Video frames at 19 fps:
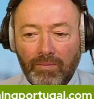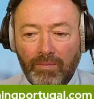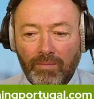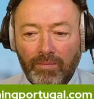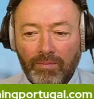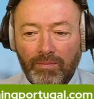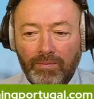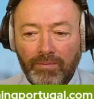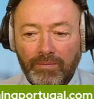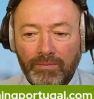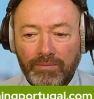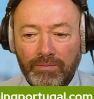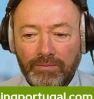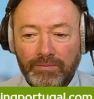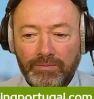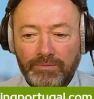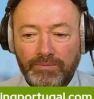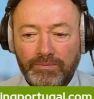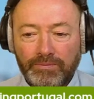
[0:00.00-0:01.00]

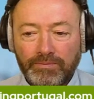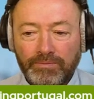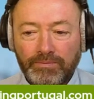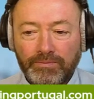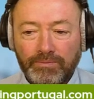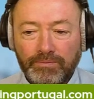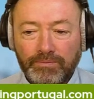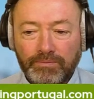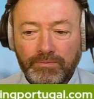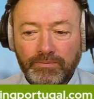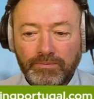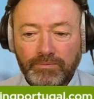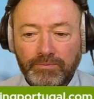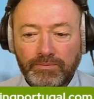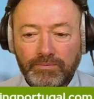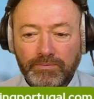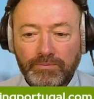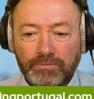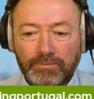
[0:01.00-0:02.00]

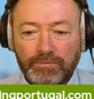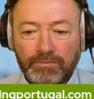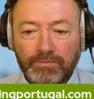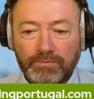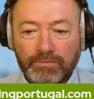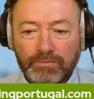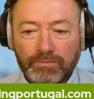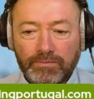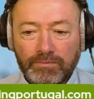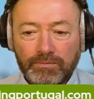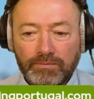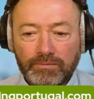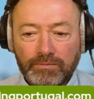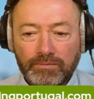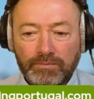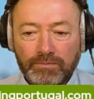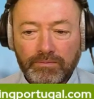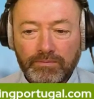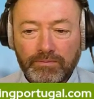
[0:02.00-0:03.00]

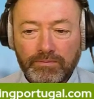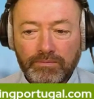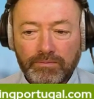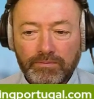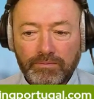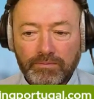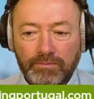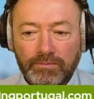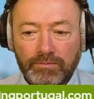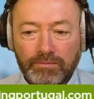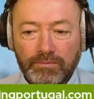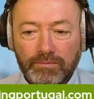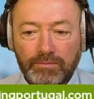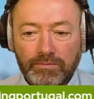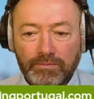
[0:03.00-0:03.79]
No words are spoken by the person on screen.